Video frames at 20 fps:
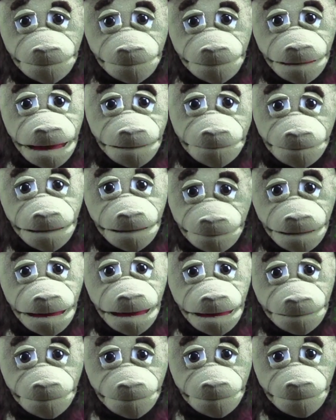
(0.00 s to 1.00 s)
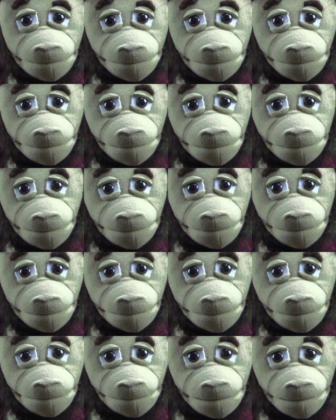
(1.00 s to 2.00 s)
tell me,
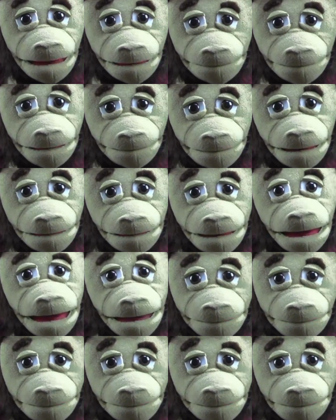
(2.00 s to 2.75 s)
which of these